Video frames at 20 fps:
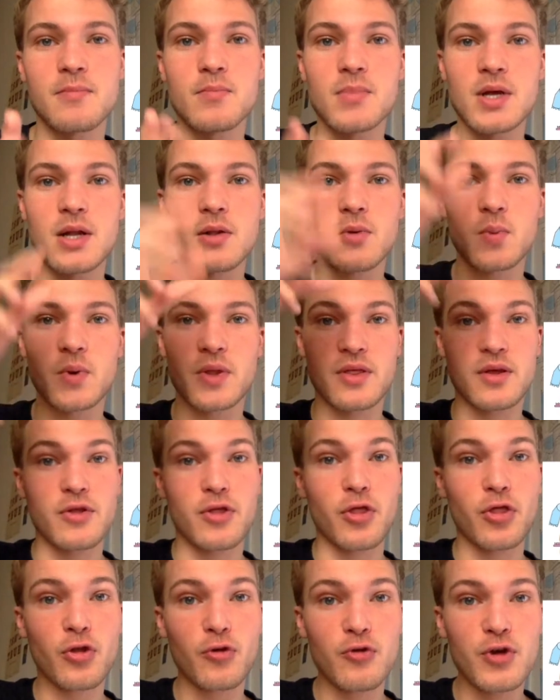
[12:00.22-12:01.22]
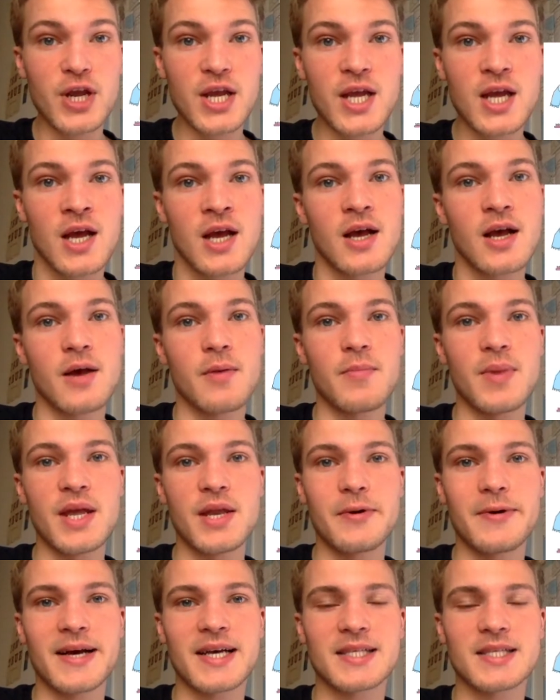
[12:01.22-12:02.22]
the middle with three
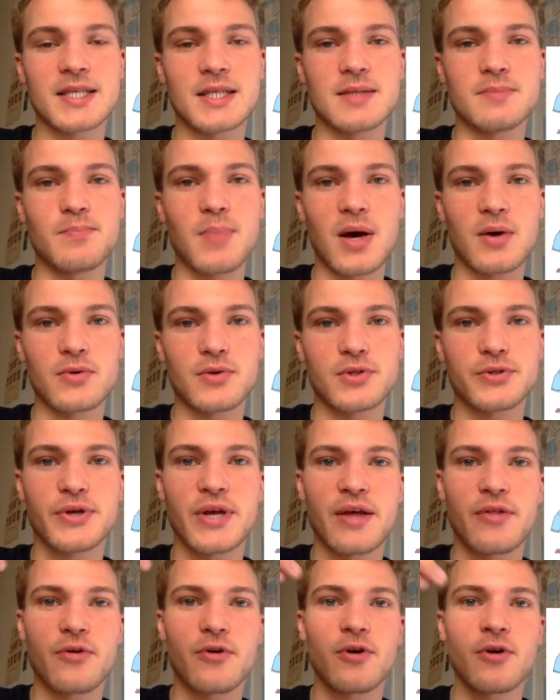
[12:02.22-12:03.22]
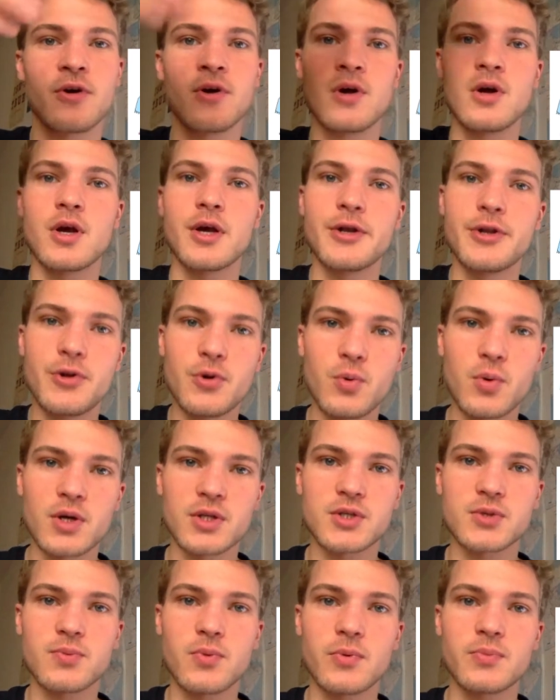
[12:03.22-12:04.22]
amino acids bound together. A new one
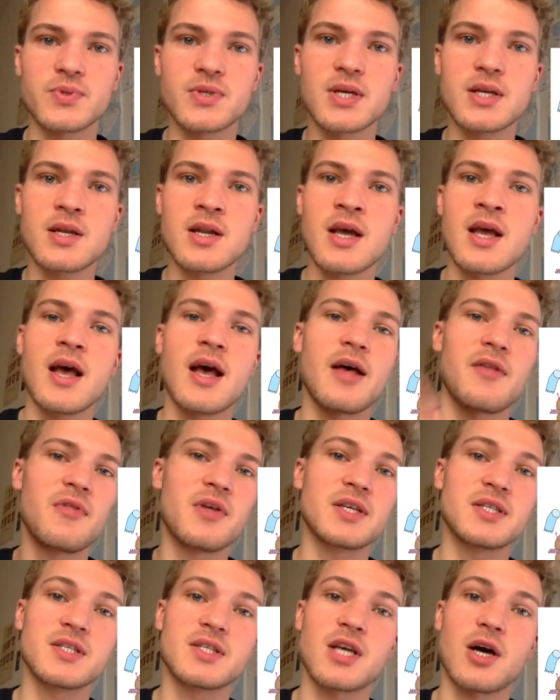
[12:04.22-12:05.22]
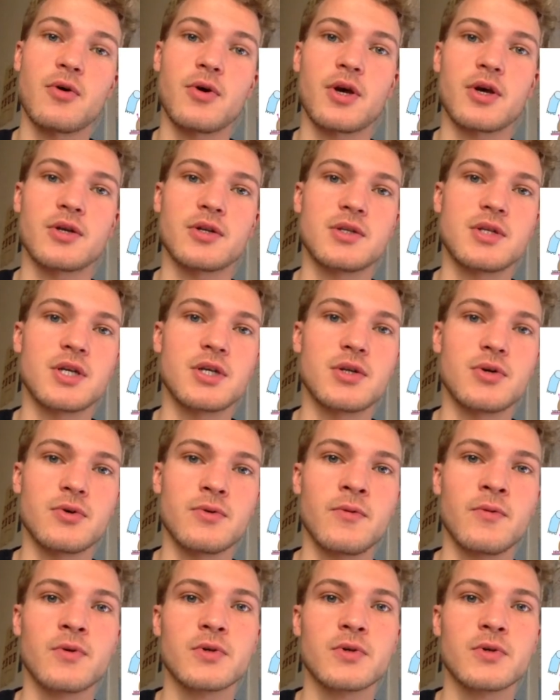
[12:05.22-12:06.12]
swoops in, and this is how we continue.